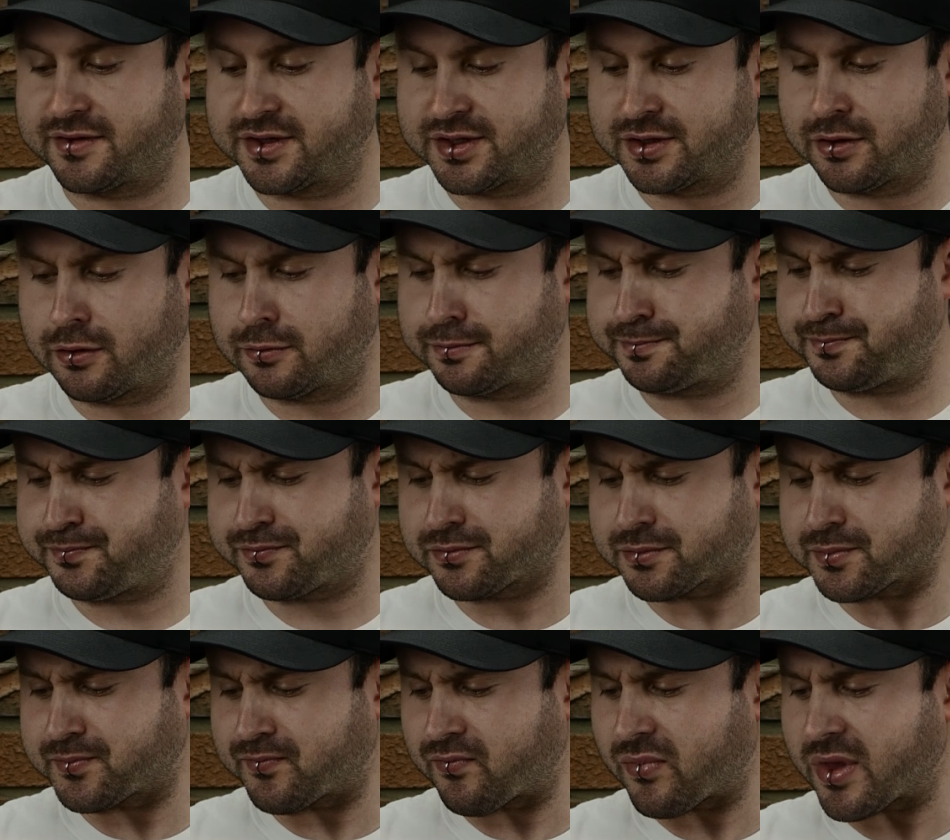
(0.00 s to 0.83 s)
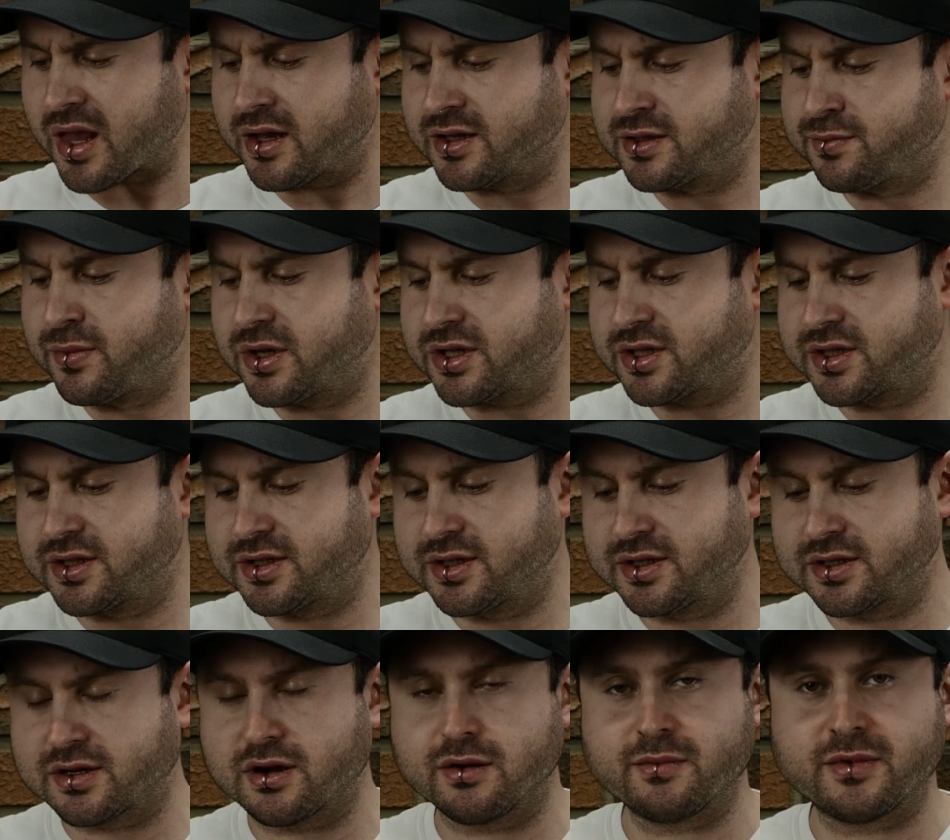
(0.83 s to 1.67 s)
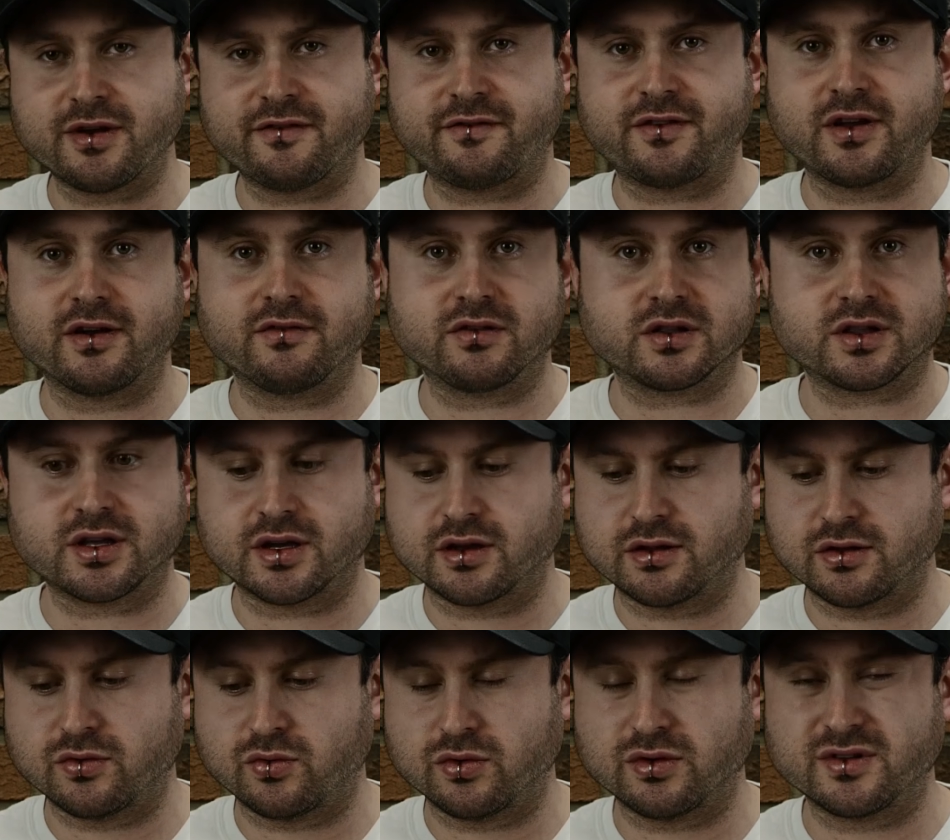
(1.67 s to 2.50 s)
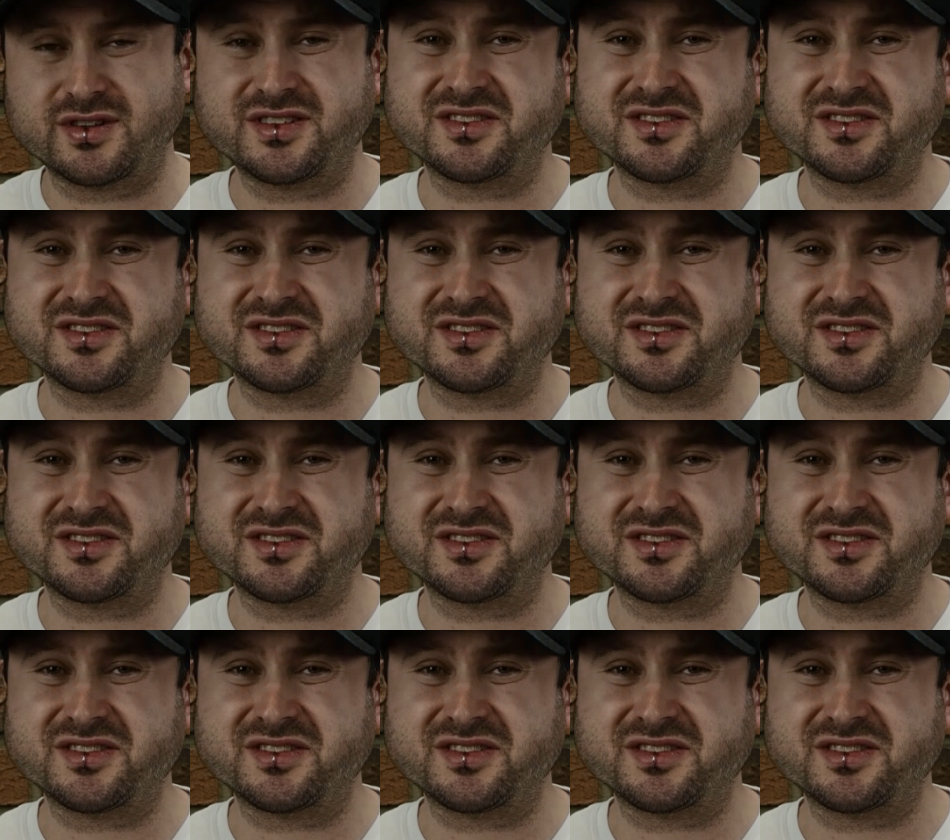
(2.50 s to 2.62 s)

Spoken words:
So as much as these aren't my favorite thing in the world,